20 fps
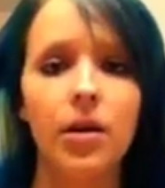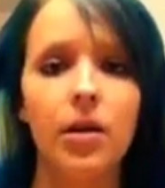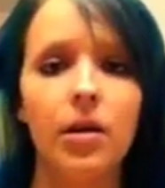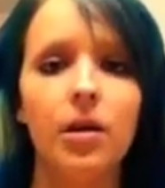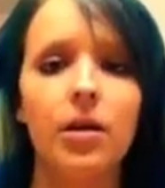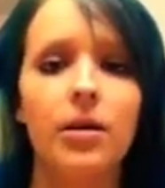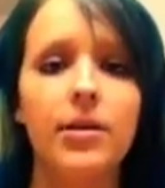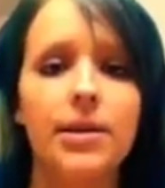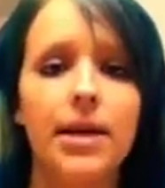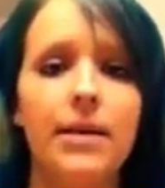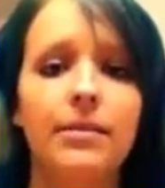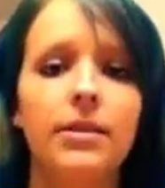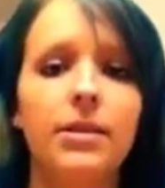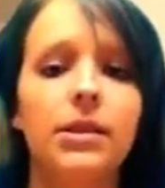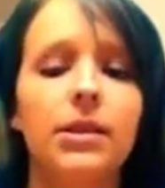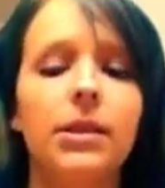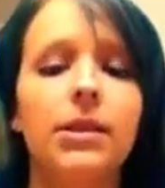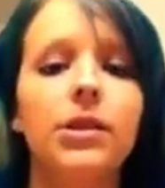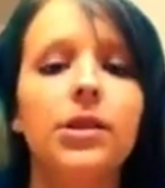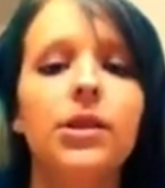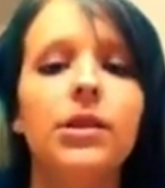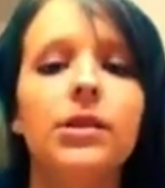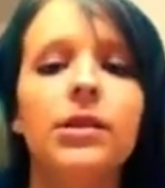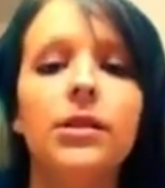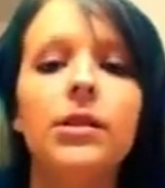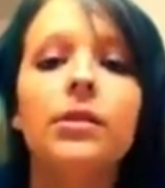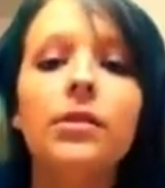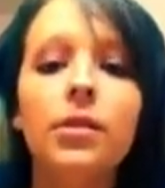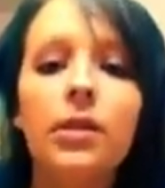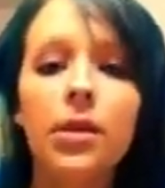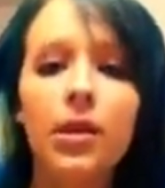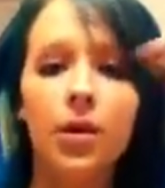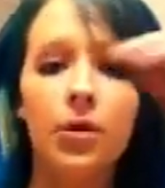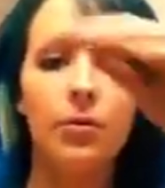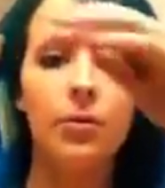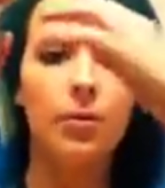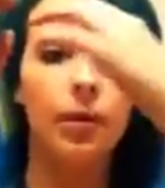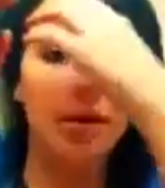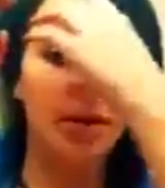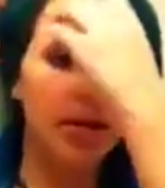because I have extensions in.
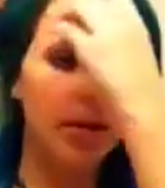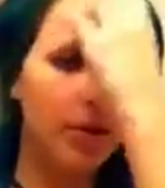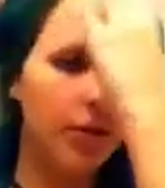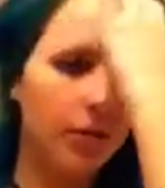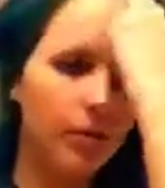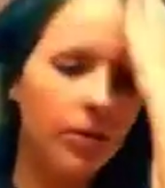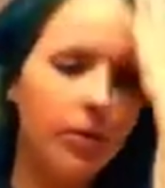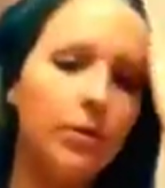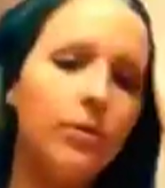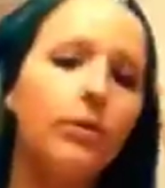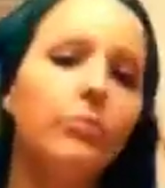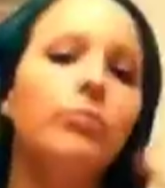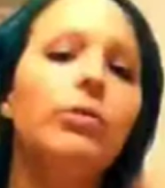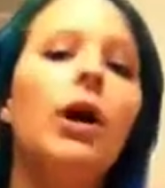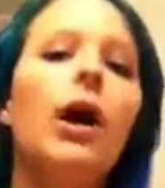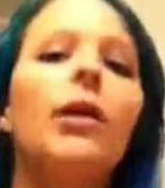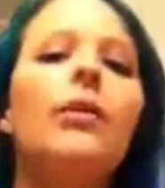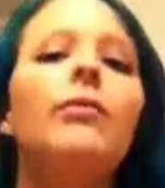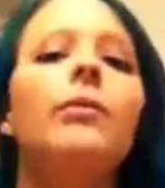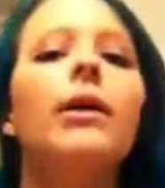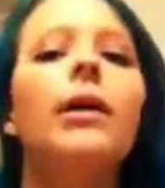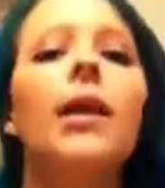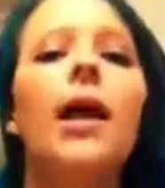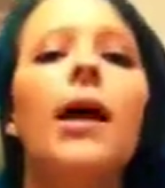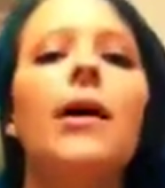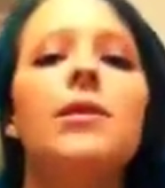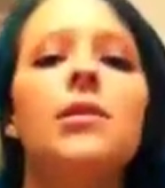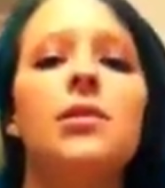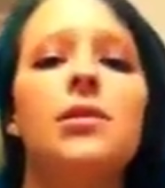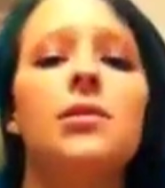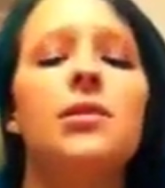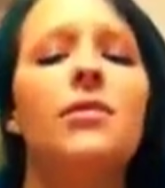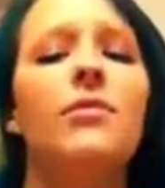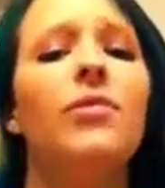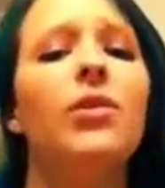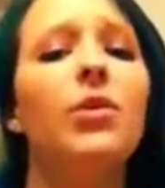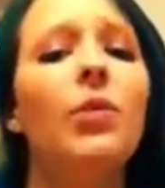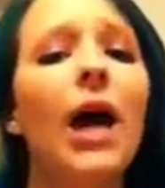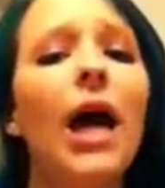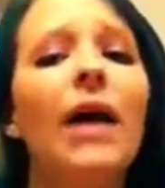What you've got to realize is if
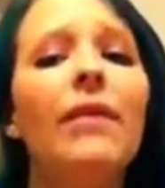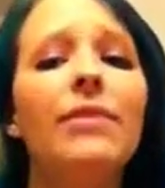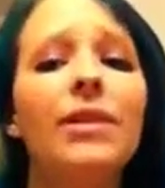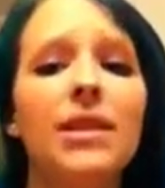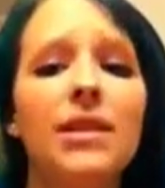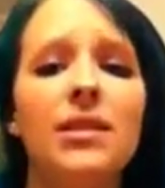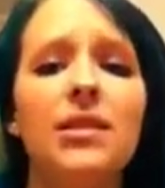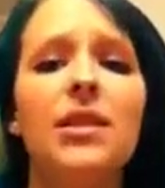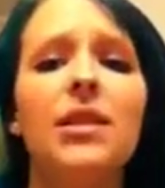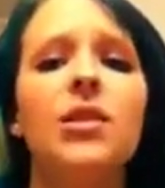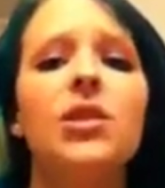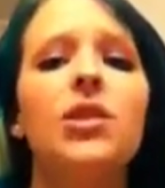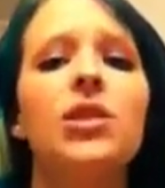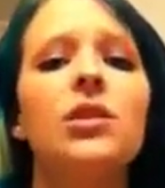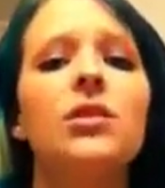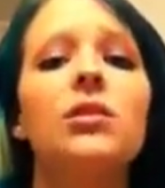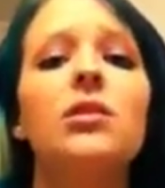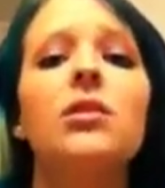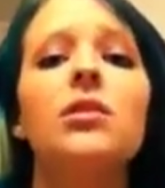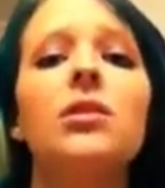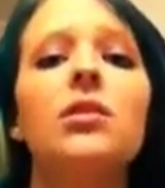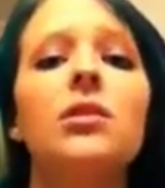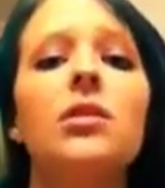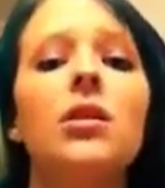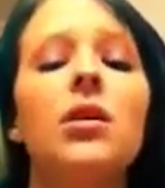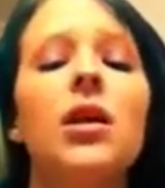you have extensions,